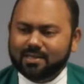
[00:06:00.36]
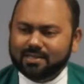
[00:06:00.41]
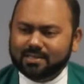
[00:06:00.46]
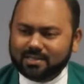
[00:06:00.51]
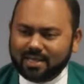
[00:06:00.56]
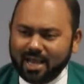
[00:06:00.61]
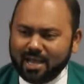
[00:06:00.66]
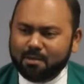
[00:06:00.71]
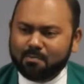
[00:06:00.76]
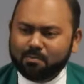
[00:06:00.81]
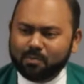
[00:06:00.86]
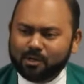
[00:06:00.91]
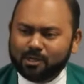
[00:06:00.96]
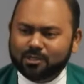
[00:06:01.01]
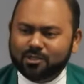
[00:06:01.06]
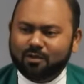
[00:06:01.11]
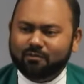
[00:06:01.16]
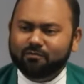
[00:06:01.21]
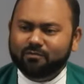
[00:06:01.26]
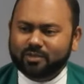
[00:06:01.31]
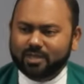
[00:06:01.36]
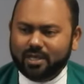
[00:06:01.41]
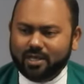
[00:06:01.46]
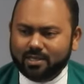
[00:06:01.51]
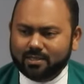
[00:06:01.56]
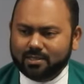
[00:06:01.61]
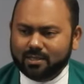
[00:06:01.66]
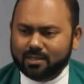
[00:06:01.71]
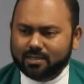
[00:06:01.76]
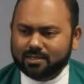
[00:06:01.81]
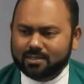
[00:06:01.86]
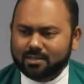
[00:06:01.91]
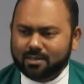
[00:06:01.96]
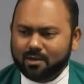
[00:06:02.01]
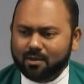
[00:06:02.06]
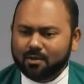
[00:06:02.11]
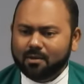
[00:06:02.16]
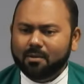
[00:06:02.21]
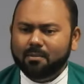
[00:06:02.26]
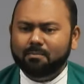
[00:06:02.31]
disciples of Jesus
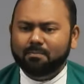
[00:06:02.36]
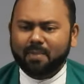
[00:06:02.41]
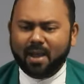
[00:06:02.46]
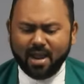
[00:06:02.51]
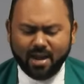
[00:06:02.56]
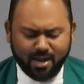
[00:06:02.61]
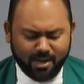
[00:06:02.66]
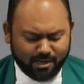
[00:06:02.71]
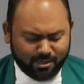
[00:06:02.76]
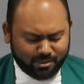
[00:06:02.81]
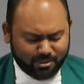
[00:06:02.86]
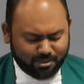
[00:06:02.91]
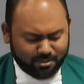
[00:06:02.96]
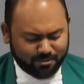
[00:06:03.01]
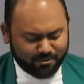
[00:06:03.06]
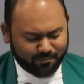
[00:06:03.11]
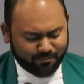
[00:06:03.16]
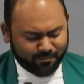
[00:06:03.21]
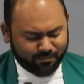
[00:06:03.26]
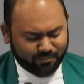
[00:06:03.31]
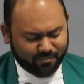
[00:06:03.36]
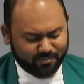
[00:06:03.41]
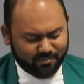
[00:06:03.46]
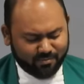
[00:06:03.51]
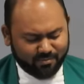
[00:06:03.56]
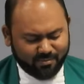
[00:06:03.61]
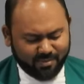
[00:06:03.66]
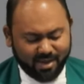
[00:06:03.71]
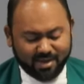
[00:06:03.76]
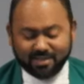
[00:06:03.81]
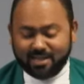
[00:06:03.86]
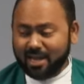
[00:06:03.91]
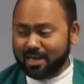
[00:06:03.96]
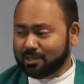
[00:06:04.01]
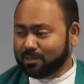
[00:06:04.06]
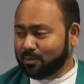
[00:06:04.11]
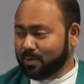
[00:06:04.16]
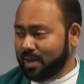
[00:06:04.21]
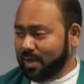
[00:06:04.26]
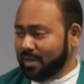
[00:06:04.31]
panicked. And
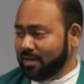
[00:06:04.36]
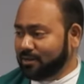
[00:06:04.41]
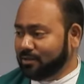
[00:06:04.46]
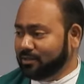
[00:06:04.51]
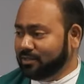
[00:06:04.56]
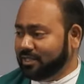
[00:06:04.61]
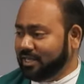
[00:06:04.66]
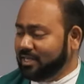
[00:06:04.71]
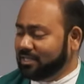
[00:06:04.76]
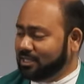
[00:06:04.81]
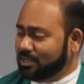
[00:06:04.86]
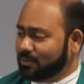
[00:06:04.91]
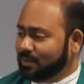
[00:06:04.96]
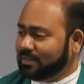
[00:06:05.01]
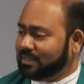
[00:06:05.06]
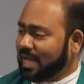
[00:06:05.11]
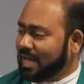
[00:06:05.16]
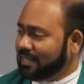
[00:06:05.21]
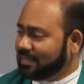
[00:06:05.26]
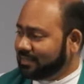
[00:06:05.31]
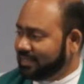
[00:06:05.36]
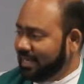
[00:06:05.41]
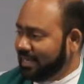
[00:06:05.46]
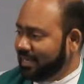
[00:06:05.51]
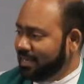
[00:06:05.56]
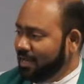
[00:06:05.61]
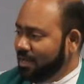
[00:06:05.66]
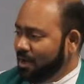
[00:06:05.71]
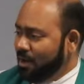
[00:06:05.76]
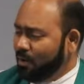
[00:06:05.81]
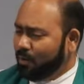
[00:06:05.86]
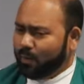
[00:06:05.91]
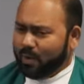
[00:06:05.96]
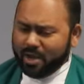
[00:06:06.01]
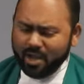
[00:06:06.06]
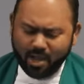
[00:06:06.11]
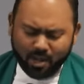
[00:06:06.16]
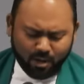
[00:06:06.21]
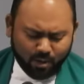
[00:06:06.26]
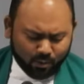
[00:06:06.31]
that's why, you know, Jesus was asking,
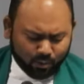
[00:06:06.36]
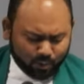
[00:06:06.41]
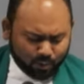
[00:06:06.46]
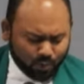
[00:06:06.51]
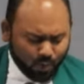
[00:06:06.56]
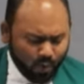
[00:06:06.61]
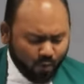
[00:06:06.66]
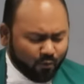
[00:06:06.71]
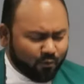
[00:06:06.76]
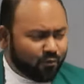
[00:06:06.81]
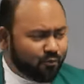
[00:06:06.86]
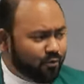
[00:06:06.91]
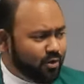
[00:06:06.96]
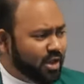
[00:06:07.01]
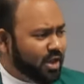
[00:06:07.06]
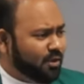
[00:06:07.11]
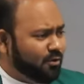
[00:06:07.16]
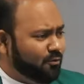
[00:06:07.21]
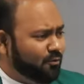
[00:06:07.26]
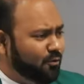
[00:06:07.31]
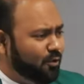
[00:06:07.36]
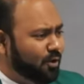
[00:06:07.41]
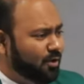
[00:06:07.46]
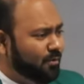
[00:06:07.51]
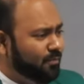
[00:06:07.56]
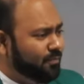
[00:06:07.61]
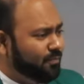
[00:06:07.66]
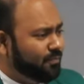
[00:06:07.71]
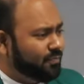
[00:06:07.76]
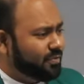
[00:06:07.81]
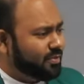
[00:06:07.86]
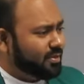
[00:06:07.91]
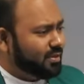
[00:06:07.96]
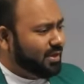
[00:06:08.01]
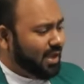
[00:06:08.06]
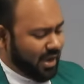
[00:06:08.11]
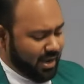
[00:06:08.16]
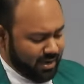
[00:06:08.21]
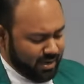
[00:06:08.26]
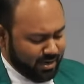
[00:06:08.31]
"Why are you so fearful?"
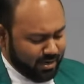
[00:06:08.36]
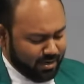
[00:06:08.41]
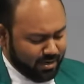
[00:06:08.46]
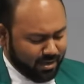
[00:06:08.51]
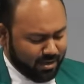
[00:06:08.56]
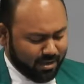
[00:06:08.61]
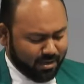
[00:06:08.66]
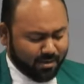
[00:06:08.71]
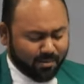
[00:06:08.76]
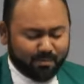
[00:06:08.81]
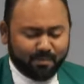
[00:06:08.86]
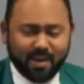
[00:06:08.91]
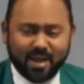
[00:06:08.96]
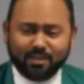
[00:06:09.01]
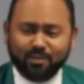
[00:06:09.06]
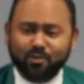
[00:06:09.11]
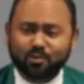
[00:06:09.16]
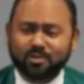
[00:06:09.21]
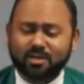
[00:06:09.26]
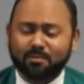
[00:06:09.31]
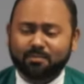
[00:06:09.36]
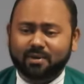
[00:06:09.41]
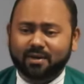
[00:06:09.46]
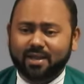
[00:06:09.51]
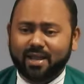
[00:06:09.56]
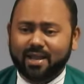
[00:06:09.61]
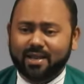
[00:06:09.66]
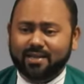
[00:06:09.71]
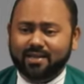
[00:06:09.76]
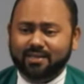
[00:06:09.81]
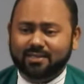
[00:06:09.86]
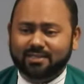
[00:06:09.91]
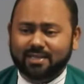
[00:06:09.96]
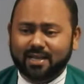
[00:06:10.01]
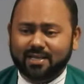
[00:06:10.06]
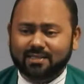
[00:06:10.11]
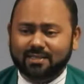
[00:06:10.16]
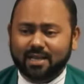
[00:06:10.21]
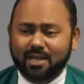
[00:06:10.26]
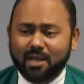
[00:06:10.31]
And in Matthew chapter 8, it
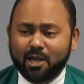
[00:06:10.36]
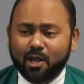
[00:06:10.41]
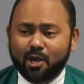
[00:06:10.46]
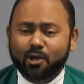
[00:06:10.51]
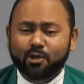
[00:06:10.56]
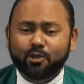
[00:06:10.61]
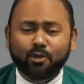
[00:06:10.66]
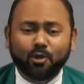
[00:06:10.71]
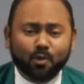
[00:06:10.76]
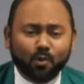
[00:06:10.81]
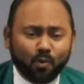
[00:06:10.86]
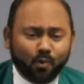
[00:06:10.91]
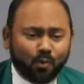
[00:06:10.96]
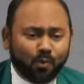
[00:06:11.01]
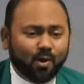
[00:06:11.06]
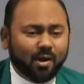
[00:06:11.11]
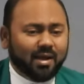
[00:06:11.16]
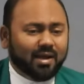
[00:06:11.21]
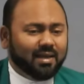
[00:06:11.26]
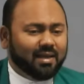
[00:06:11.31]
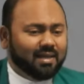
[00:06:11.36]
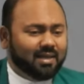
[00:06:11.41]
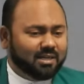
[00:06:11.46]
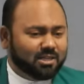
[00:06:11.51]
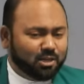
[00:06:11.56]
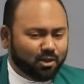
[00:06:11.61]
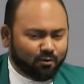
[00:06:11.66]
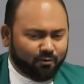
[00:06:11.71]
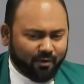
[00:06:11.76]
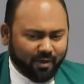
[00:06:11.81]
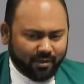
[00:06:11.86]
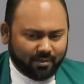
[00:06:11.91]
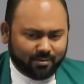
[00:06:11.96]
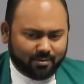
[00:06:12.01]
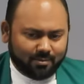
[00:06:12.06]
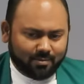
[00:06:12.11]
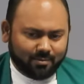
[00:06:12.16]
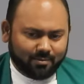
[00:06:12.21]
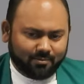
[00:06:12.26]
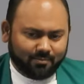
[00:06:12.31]
says, "You little
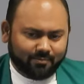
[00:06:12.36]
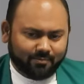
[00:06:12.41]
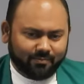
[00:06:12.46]
faith."